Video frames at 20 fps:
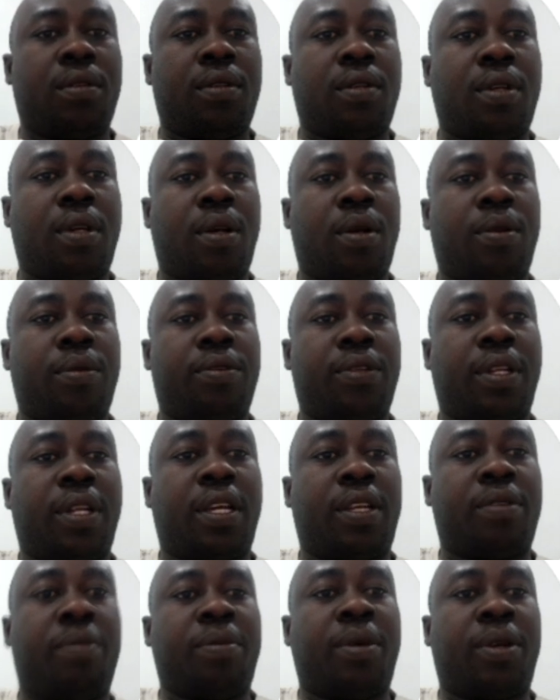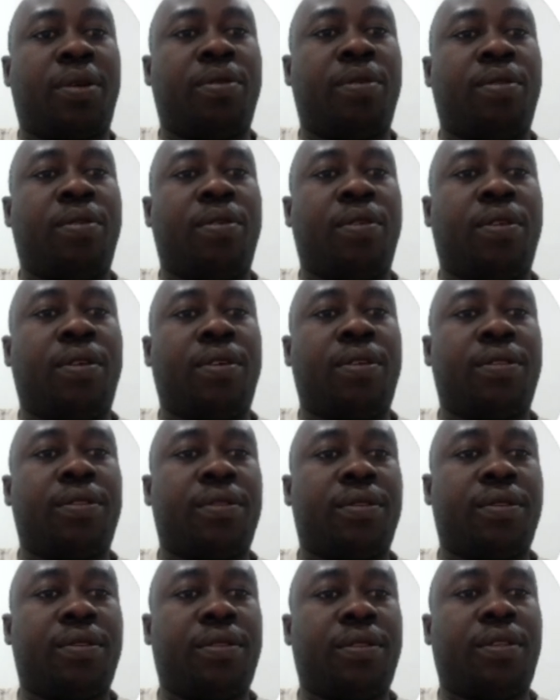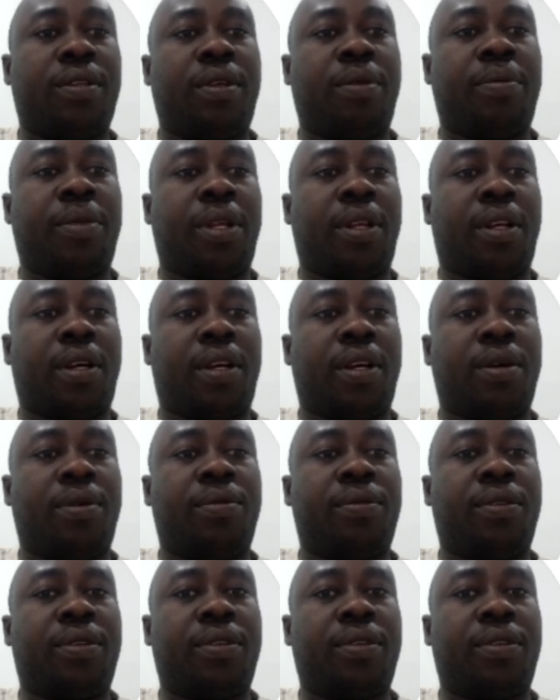I'll select my Google email account.